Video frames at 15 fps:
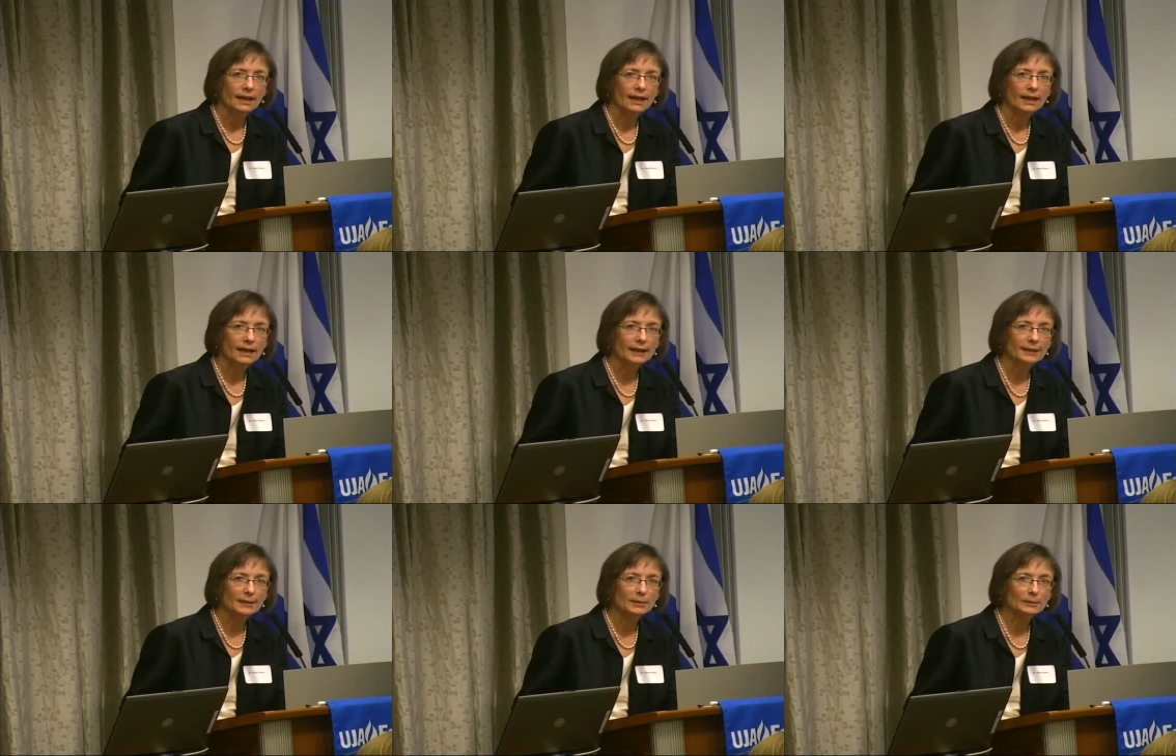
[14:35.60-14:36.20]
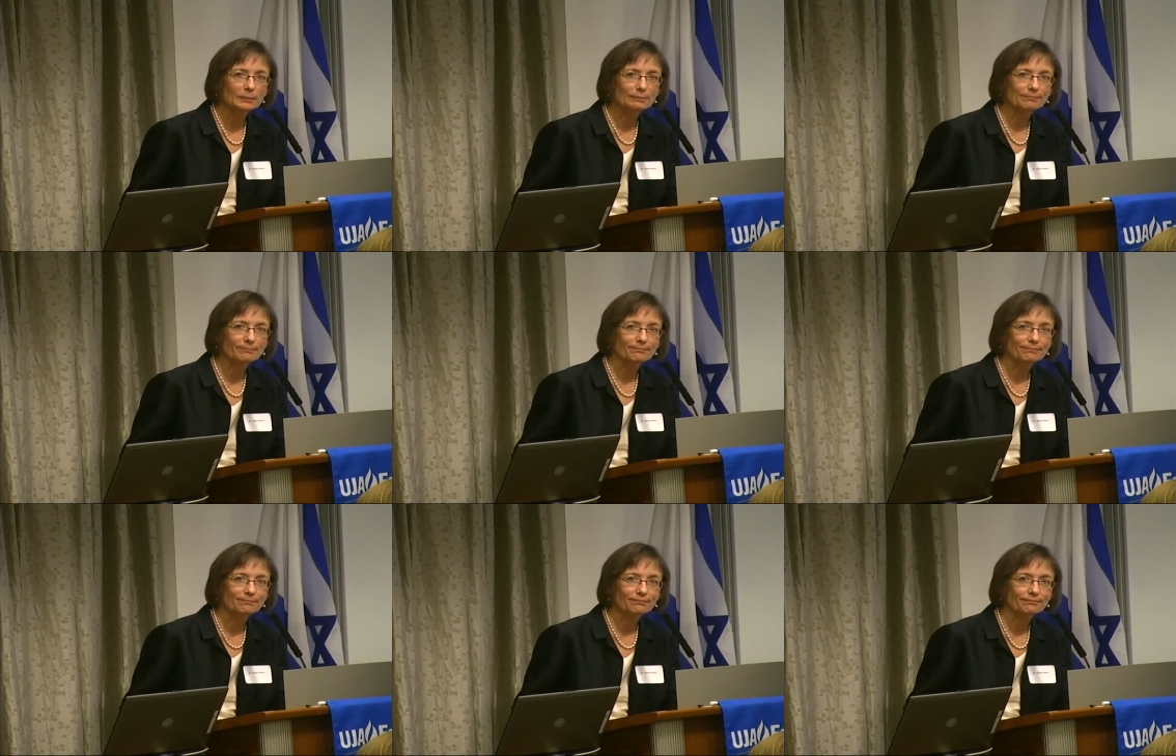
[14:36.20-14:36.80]

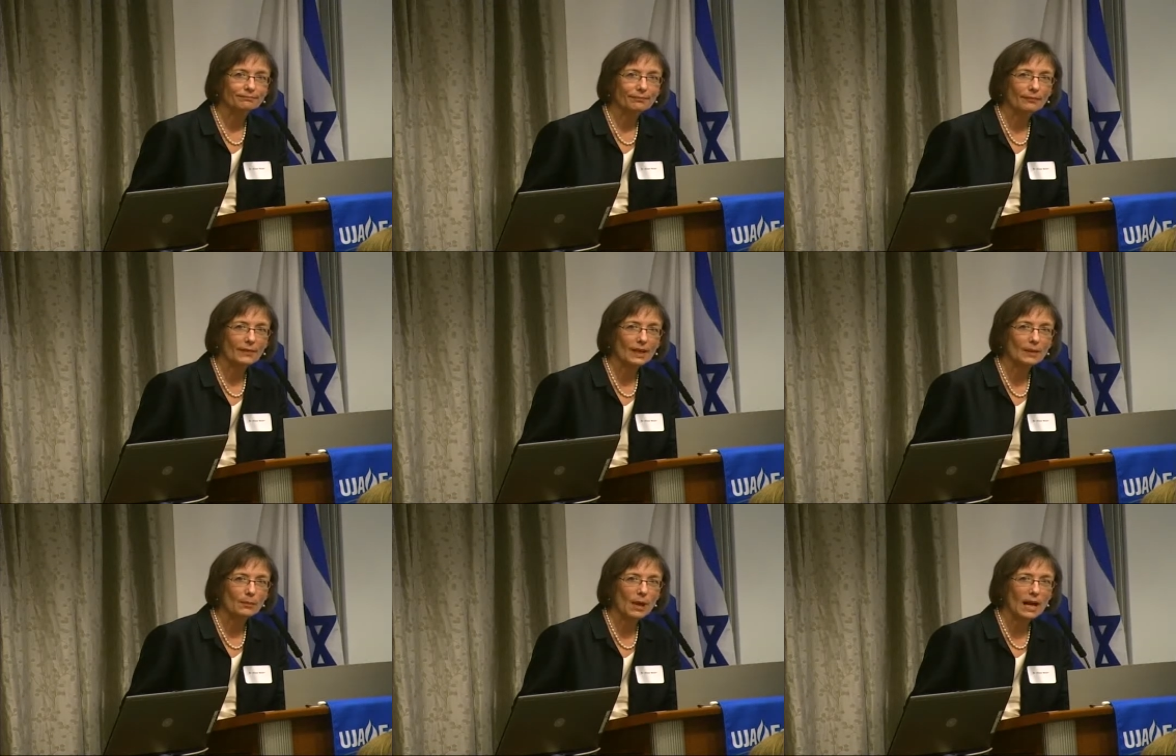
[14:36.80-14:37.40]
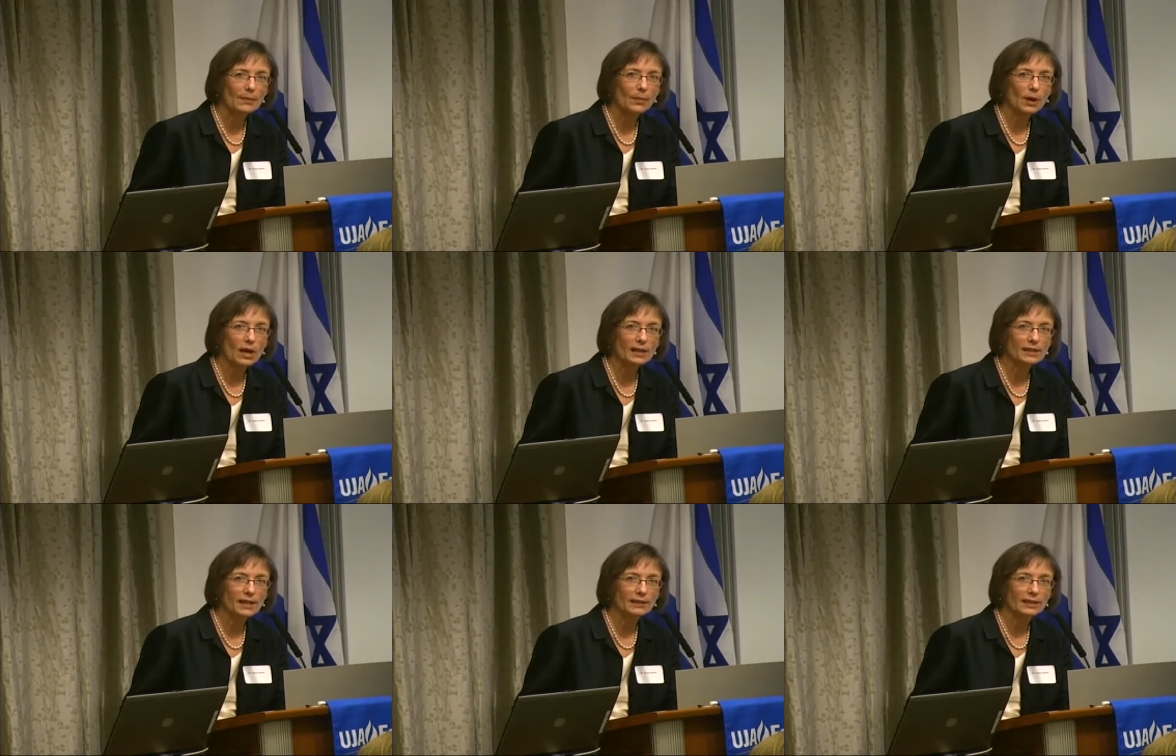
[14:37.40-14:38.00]
my
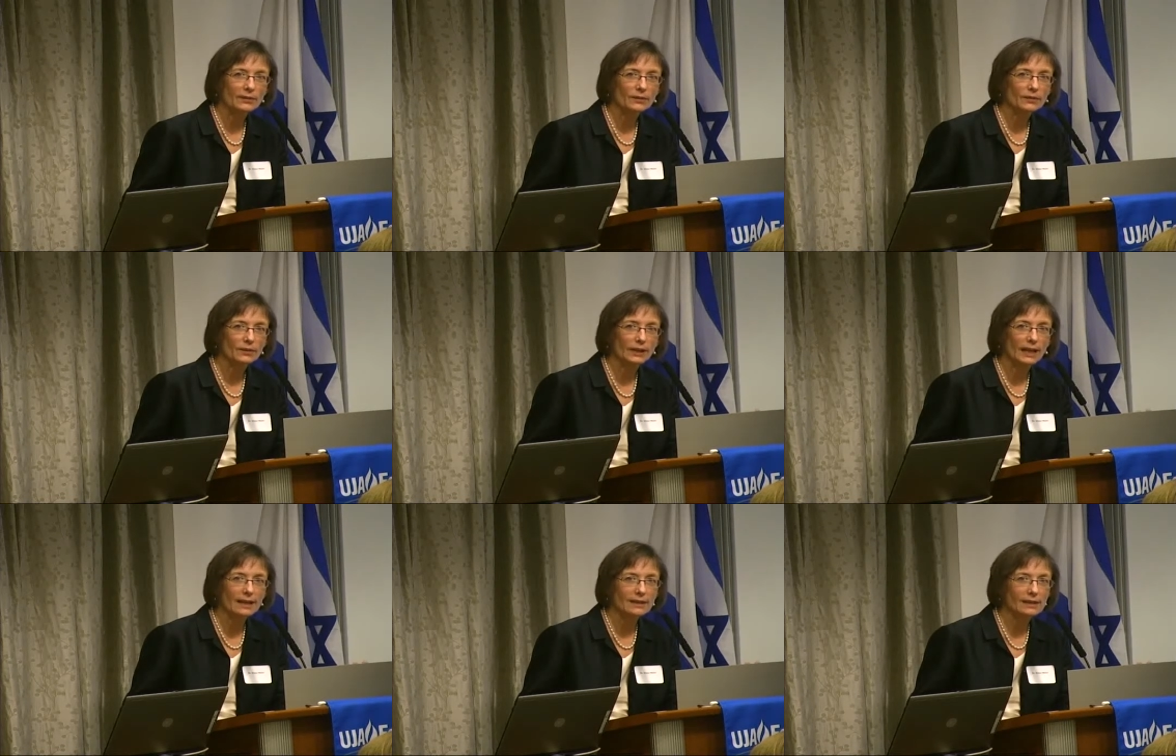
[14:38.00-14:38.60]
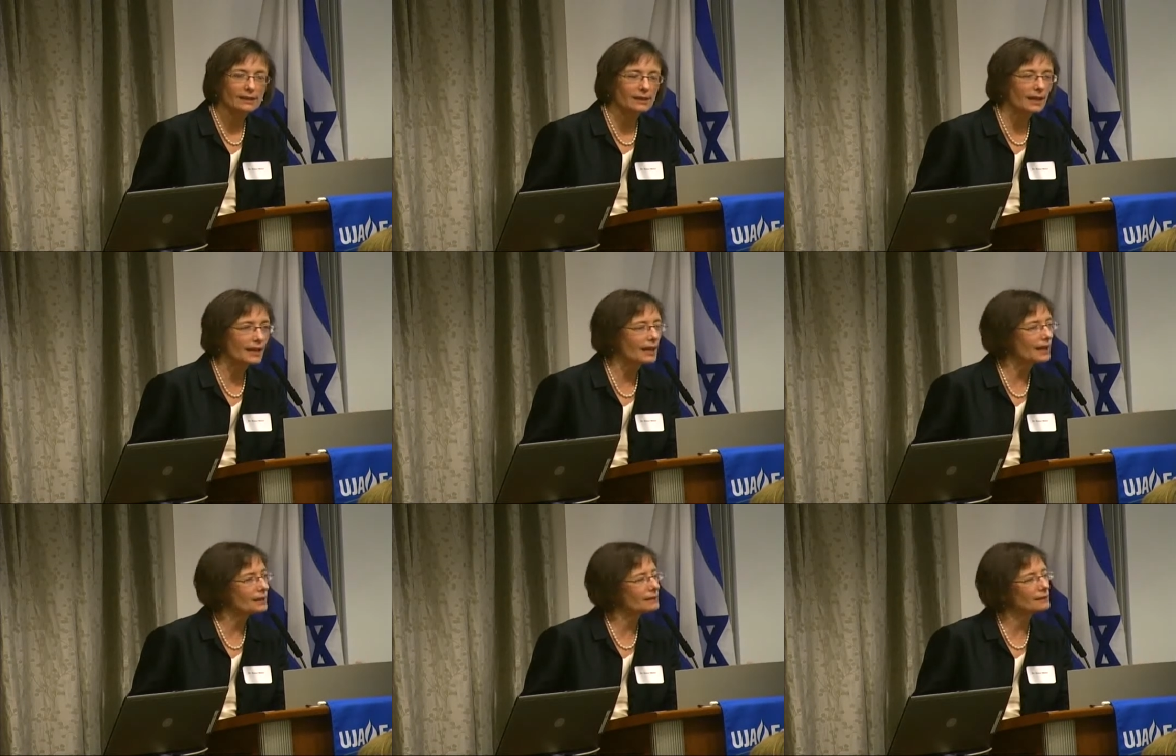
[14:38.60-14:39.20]
boss, I'll never forget this, I
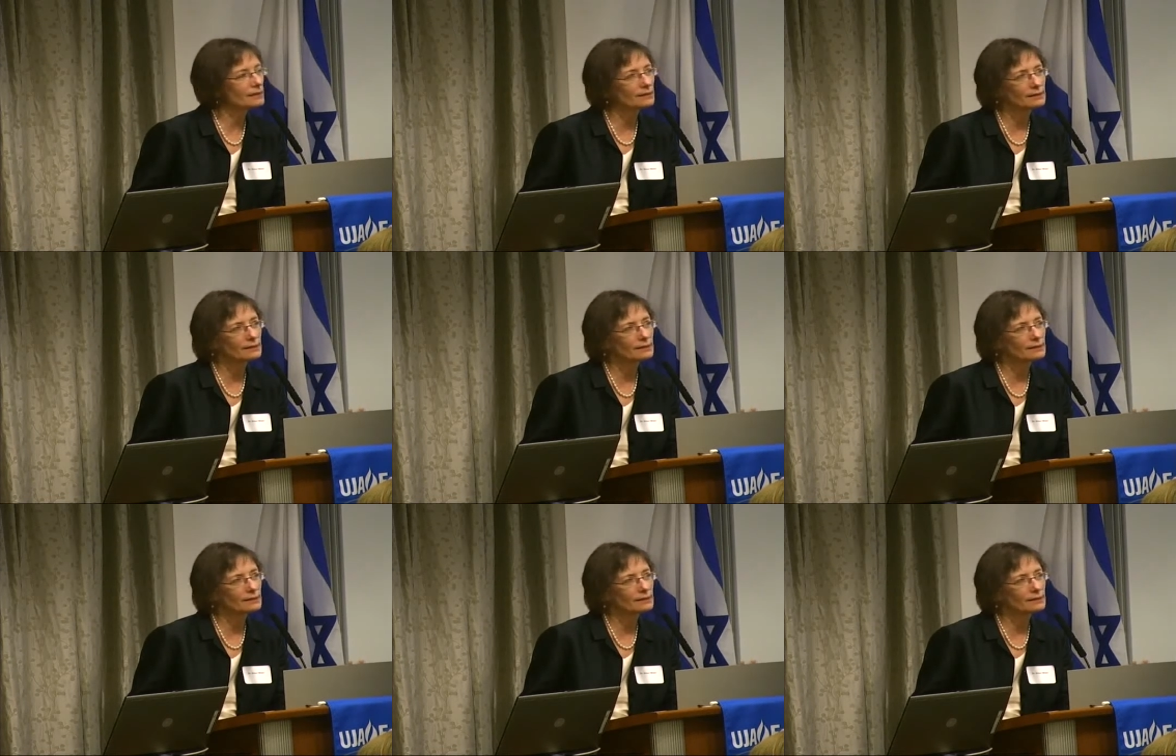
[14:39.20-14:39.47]
had,